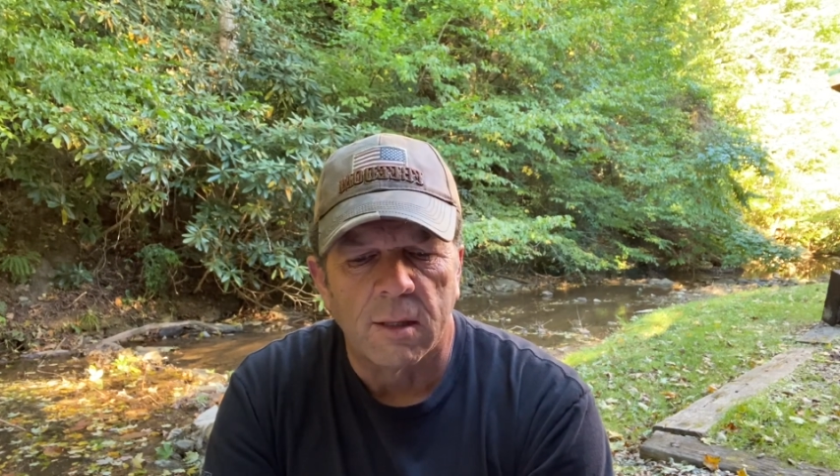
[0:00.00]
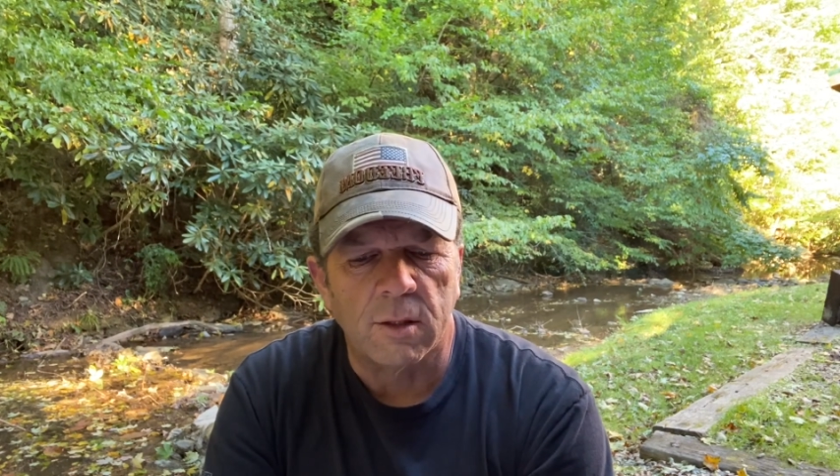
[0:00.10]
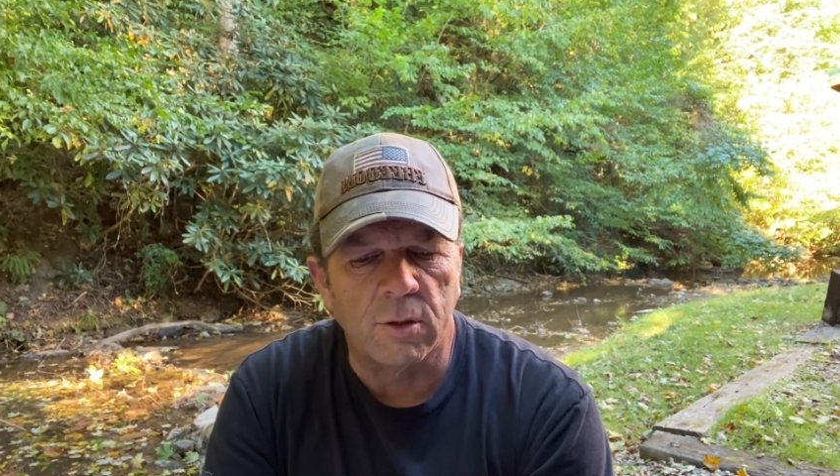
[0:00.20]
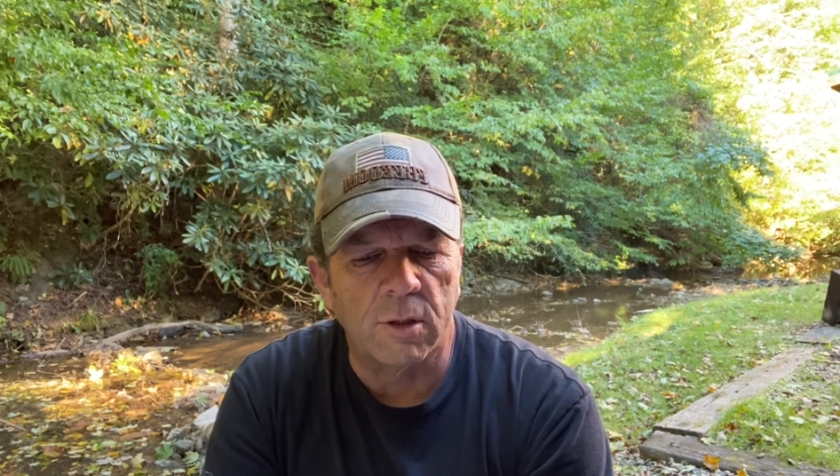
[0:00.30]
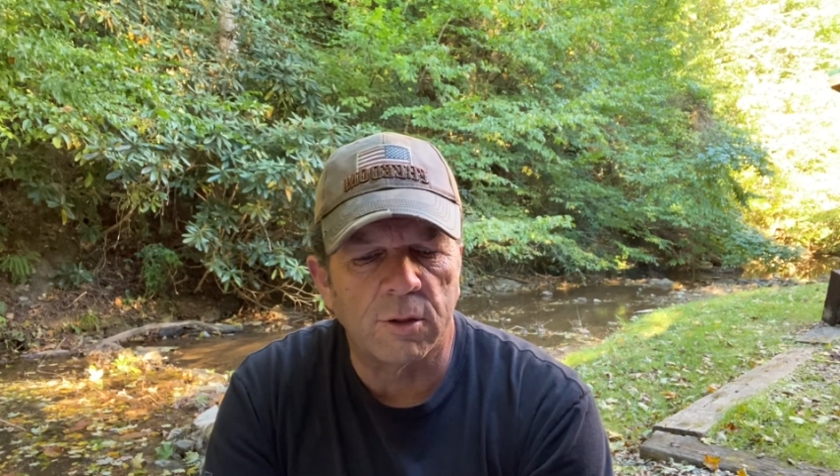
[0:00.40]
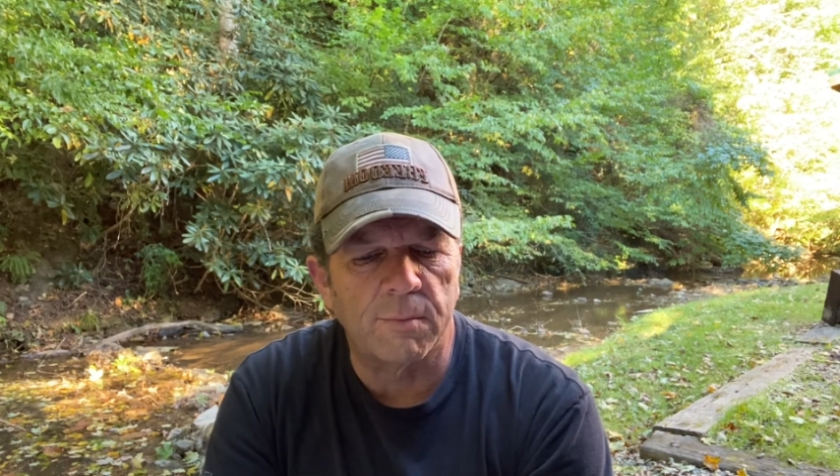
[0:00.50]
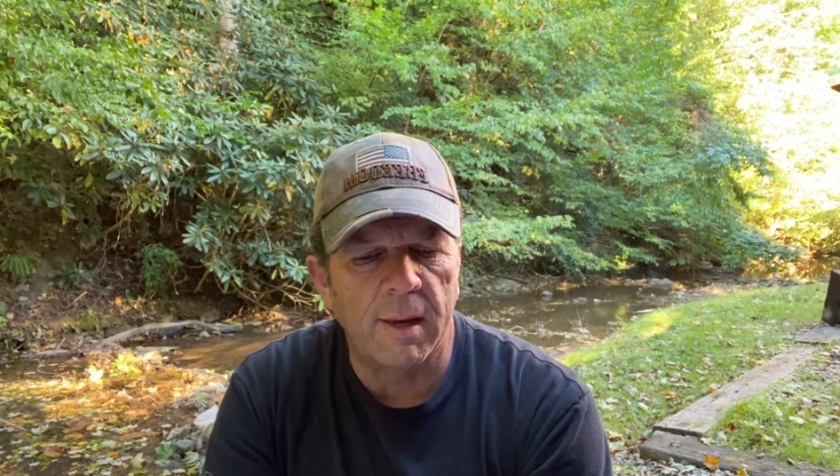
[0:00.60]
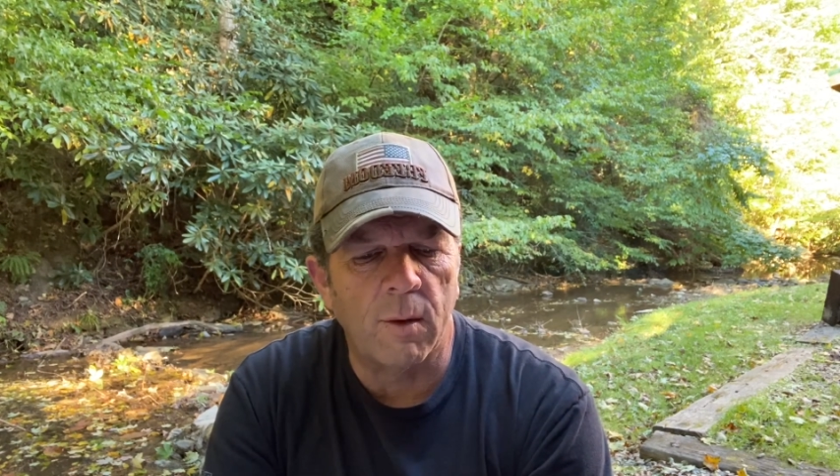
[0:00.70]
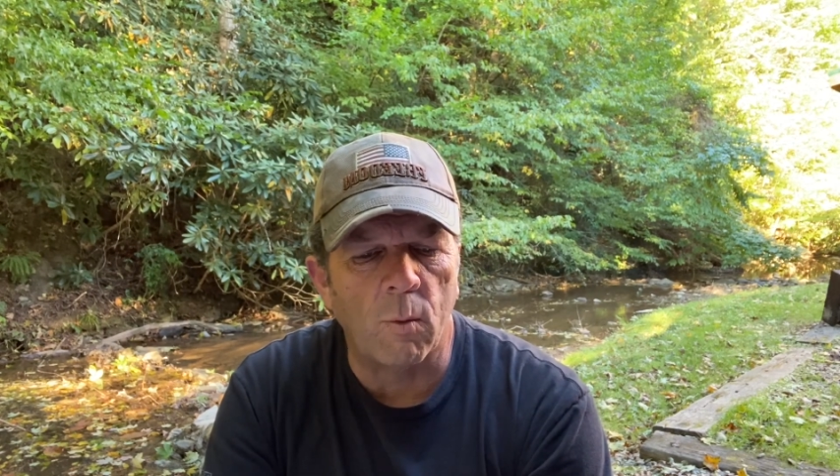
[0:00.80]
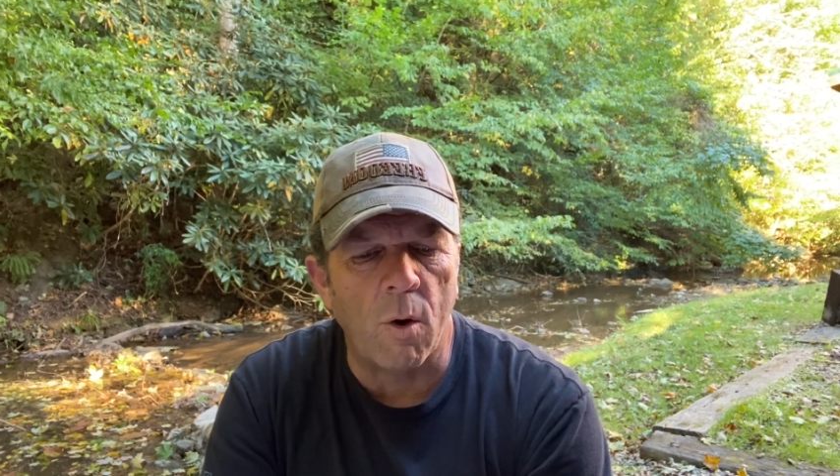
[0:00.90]
"The just
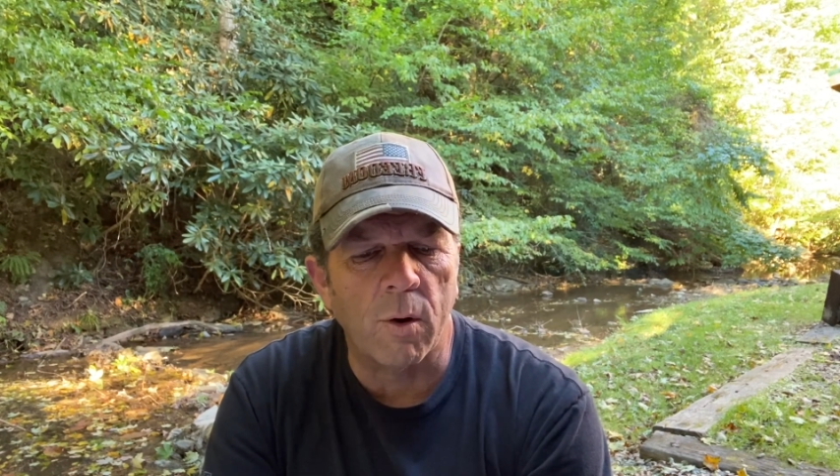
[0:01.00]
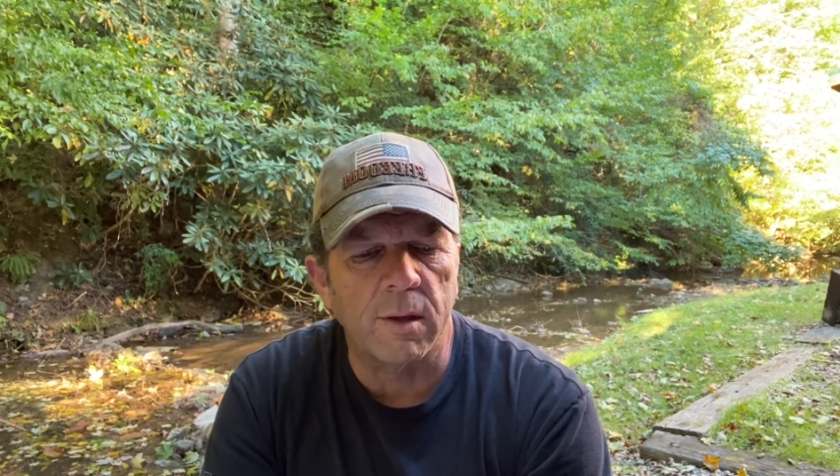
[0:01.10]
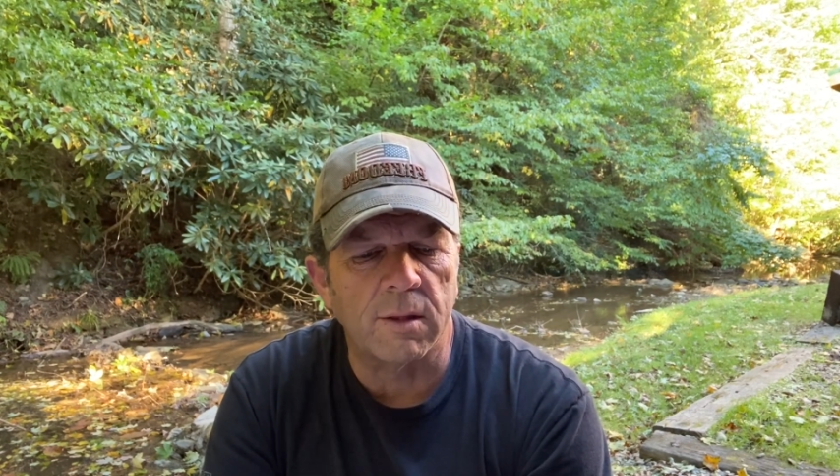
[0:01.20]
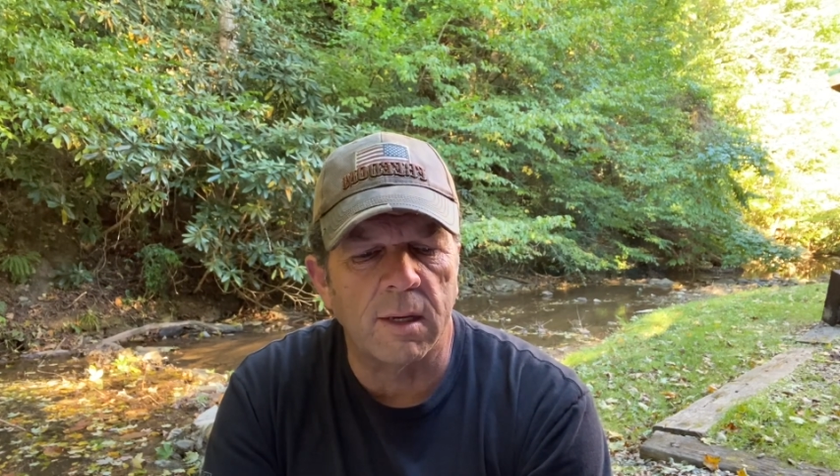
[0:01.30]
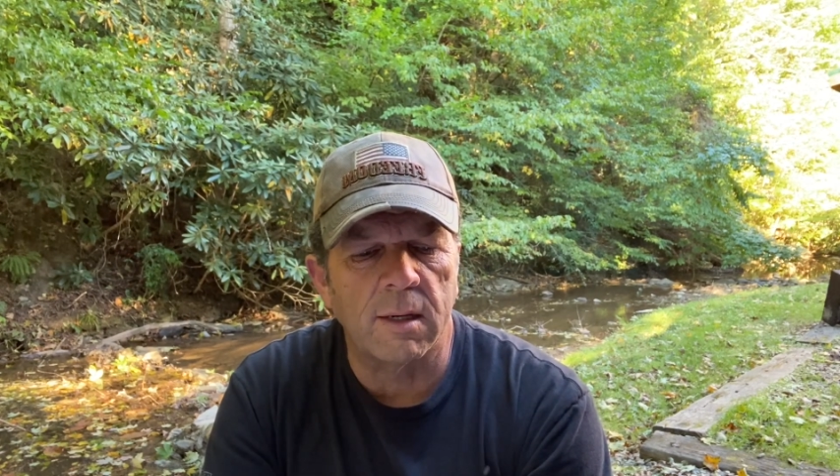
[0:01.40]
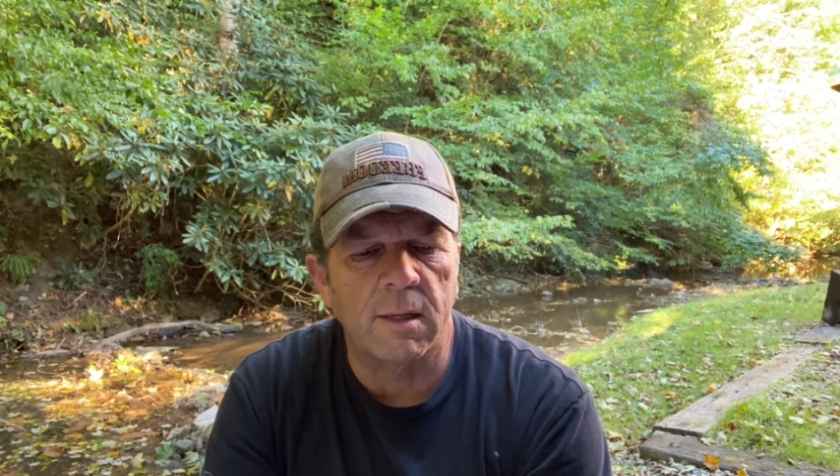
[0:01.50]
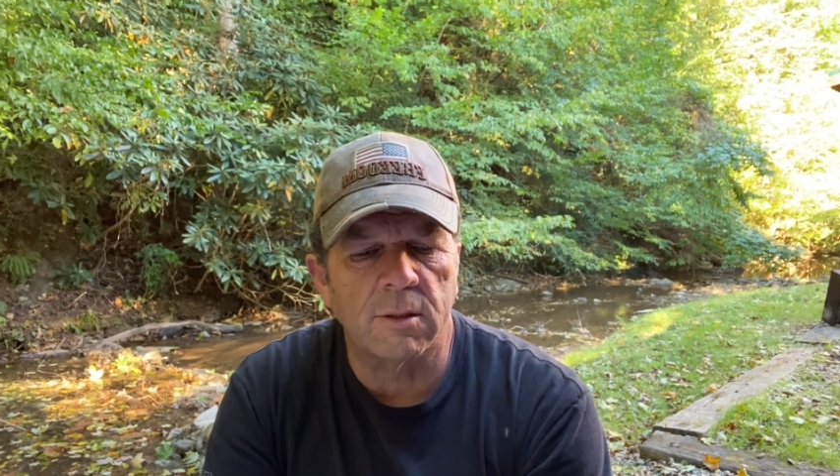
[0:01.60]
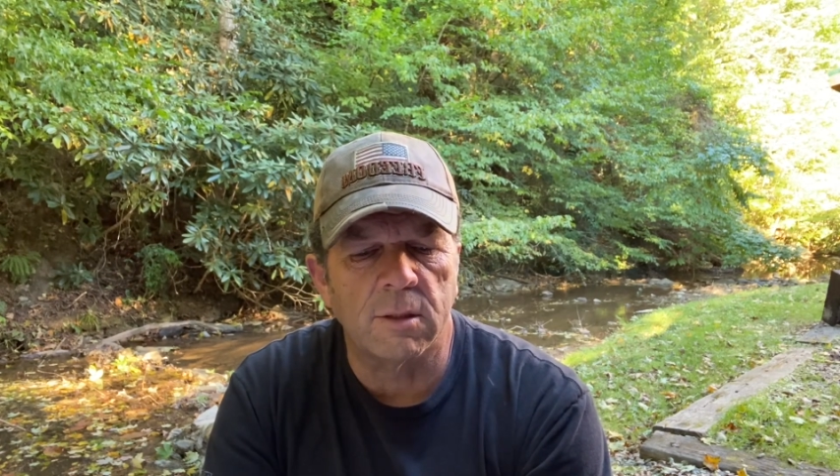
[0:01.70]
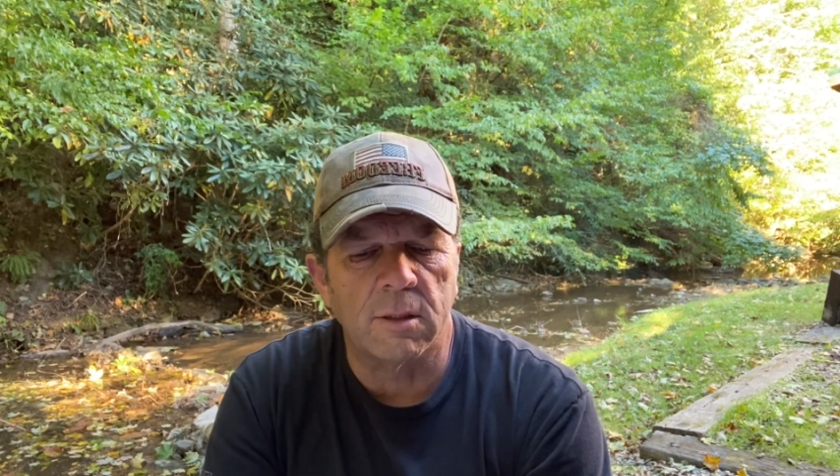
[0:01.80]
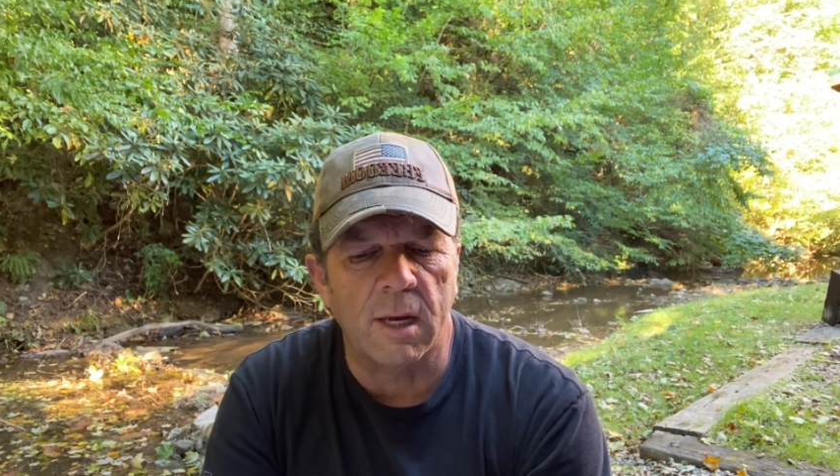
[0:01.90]
man walketh in
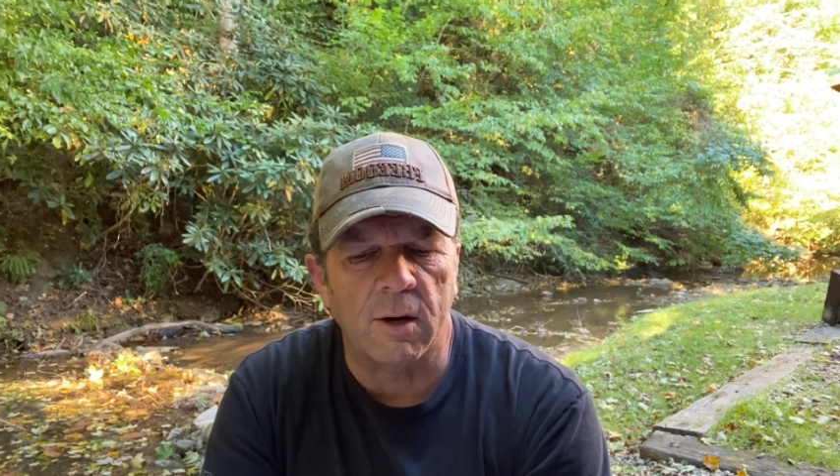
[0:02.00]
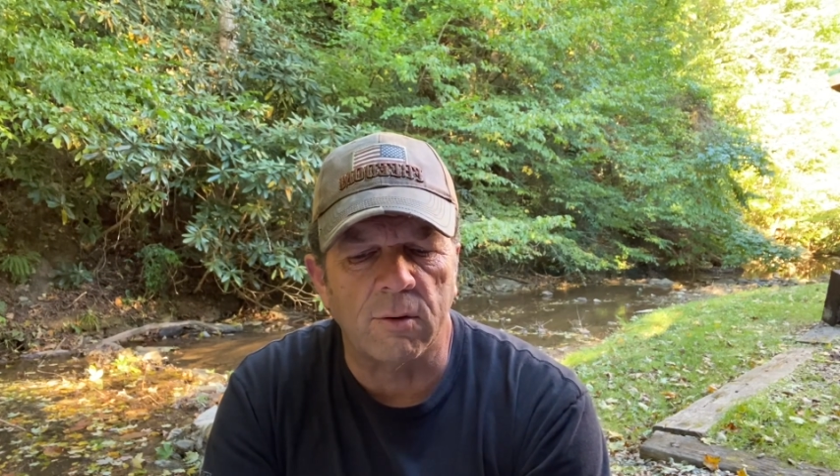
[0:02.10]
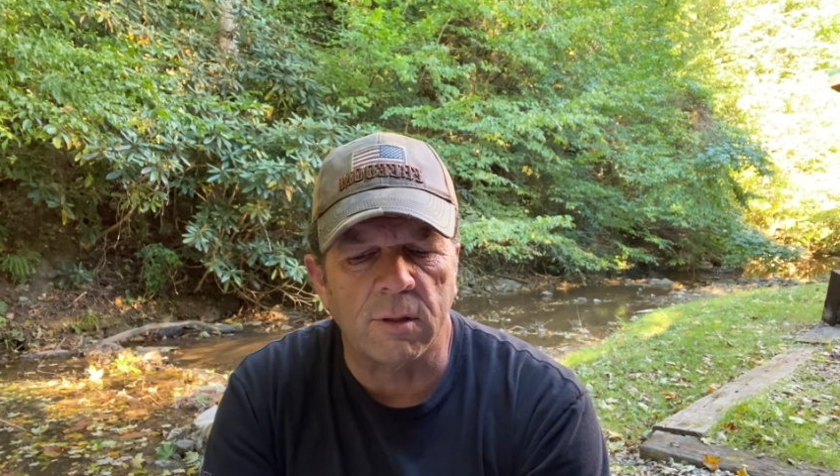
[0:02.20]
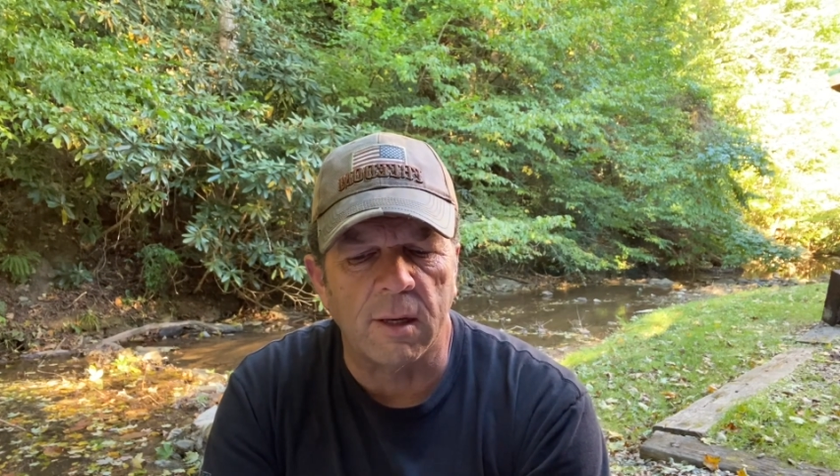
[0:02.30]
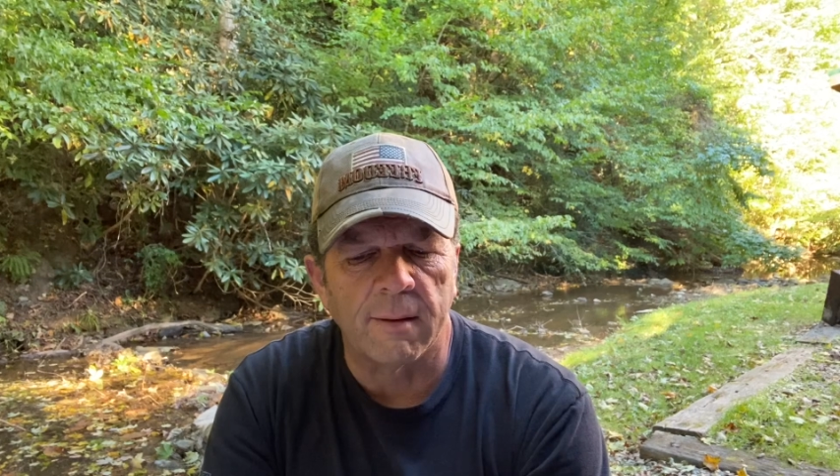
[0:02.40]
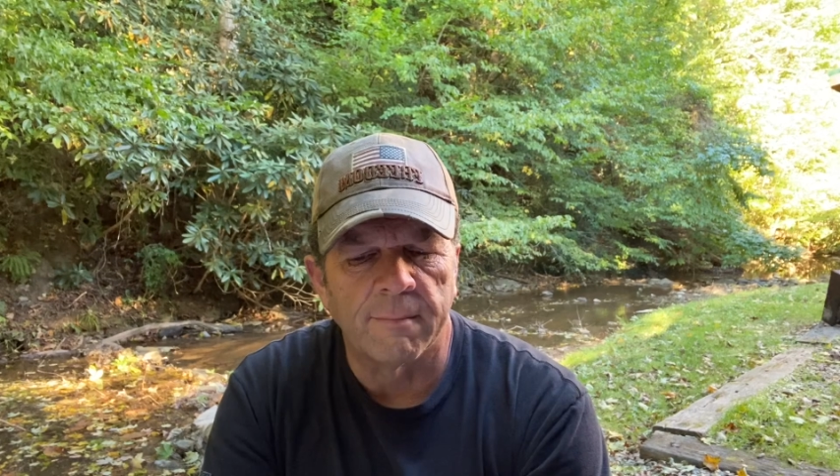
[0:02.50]
his integrity.